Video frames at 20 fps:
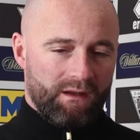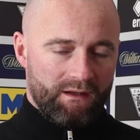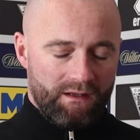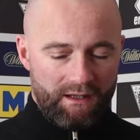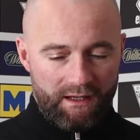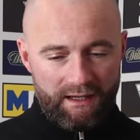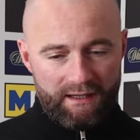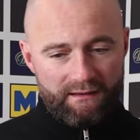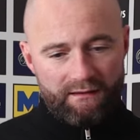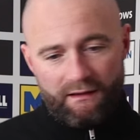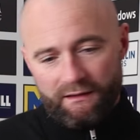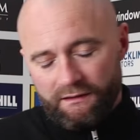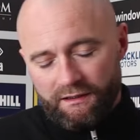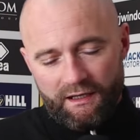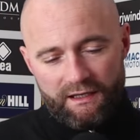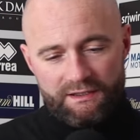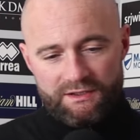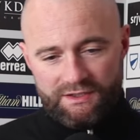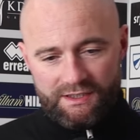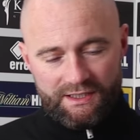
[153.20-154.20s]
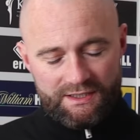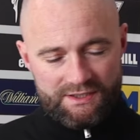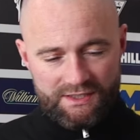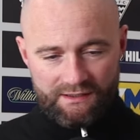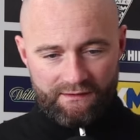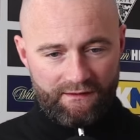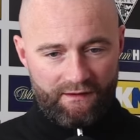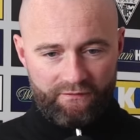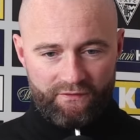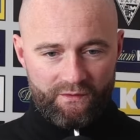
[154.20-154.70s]
Yeah, and you can change
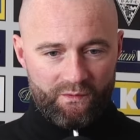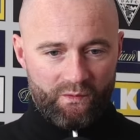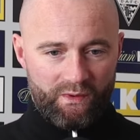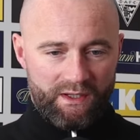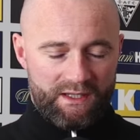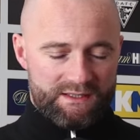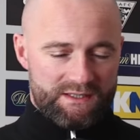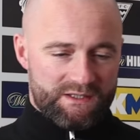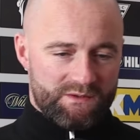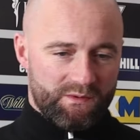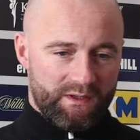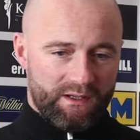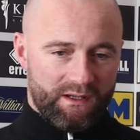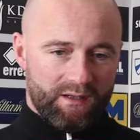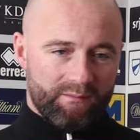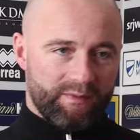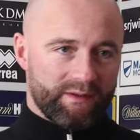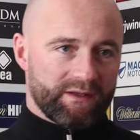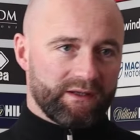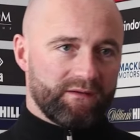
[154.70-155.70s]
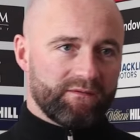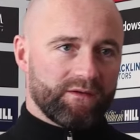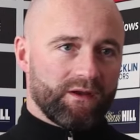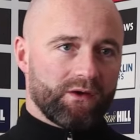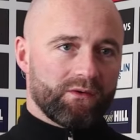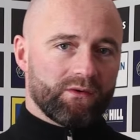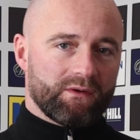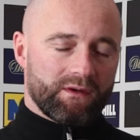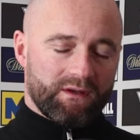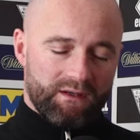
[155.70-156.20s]
it in different ways as well. I believe
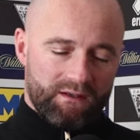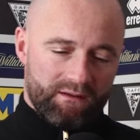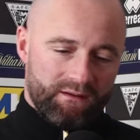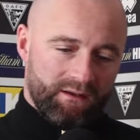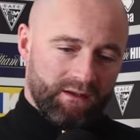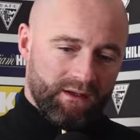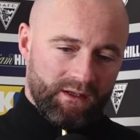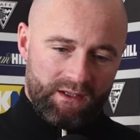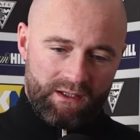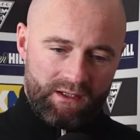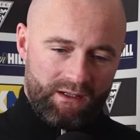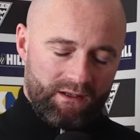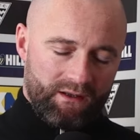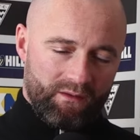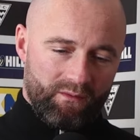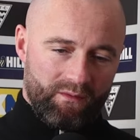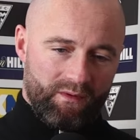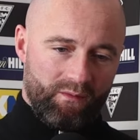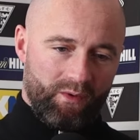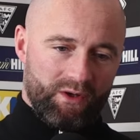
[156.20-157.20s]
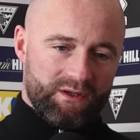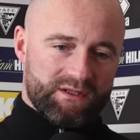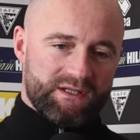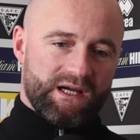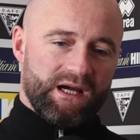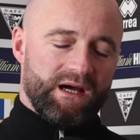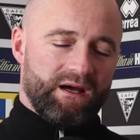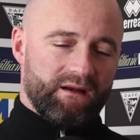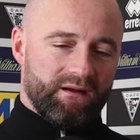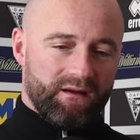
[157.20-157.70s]
now, looking, the ones
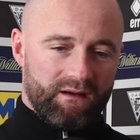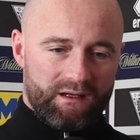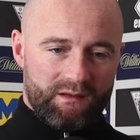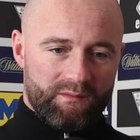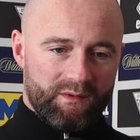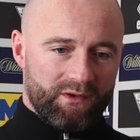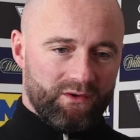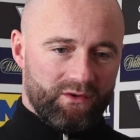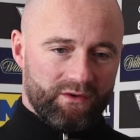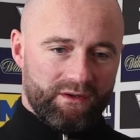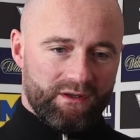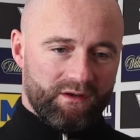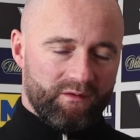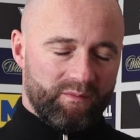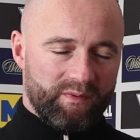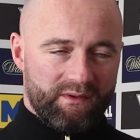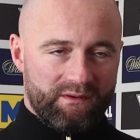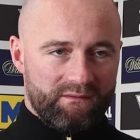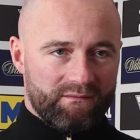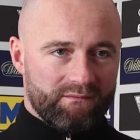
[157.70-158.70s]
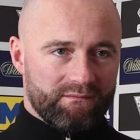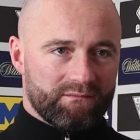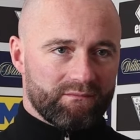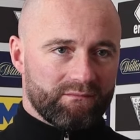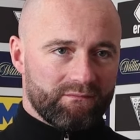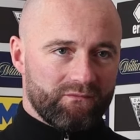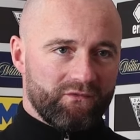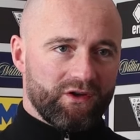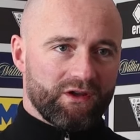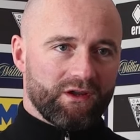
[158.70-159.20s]
that aren't coming on that have been
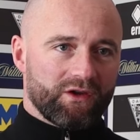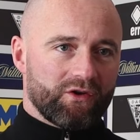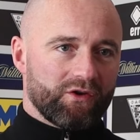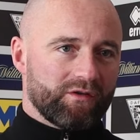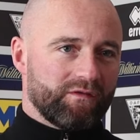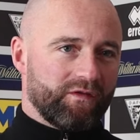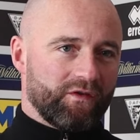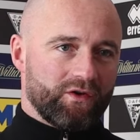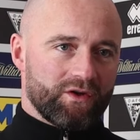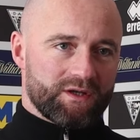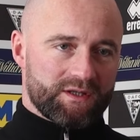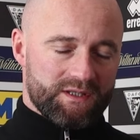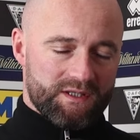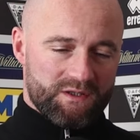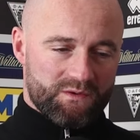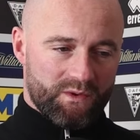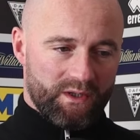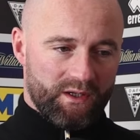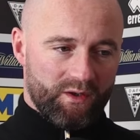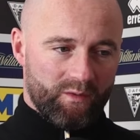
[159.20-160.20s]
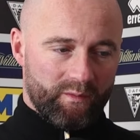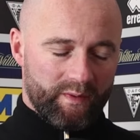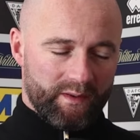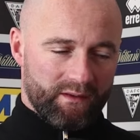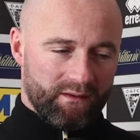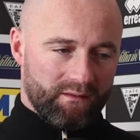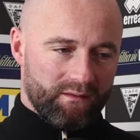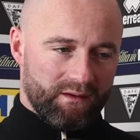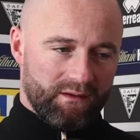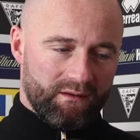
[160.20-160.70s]
really good for us as well,
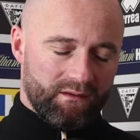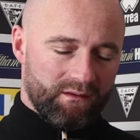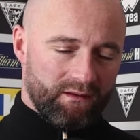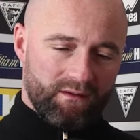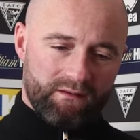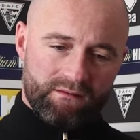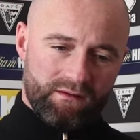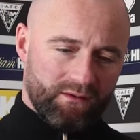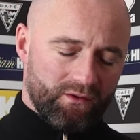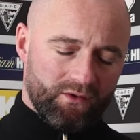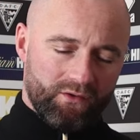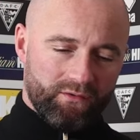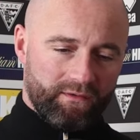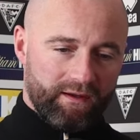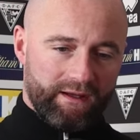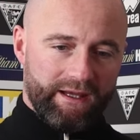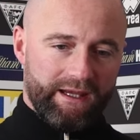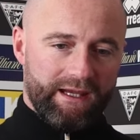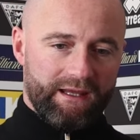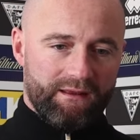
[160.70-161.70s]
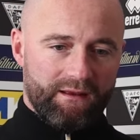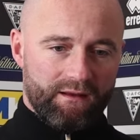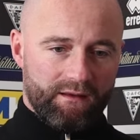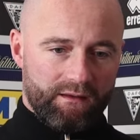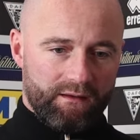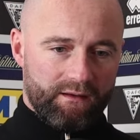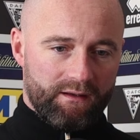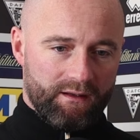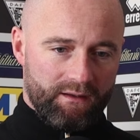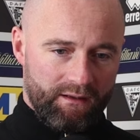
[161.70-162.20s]
but they're all together,
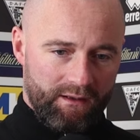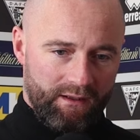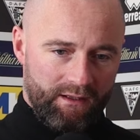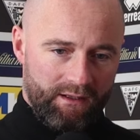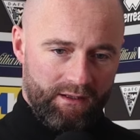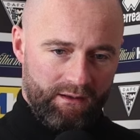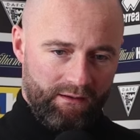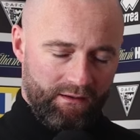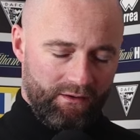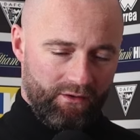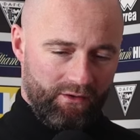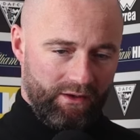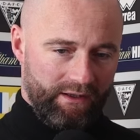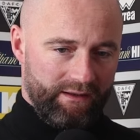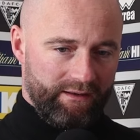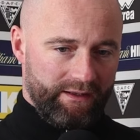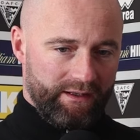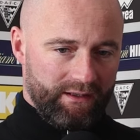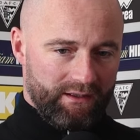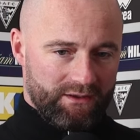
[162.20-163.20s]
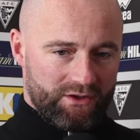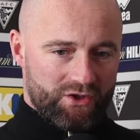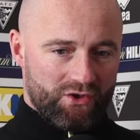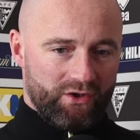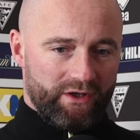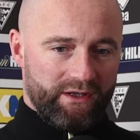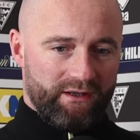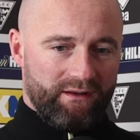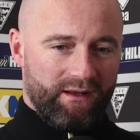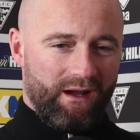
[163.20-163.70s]
they're all in there
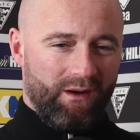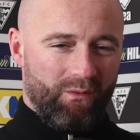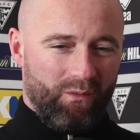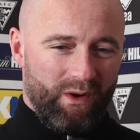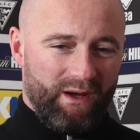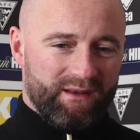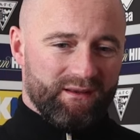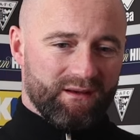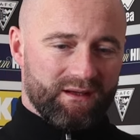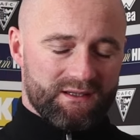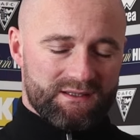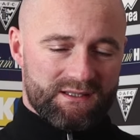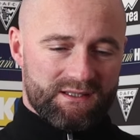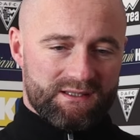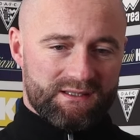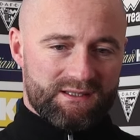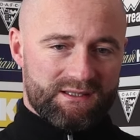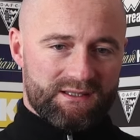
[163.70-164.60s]
enjoying that win, because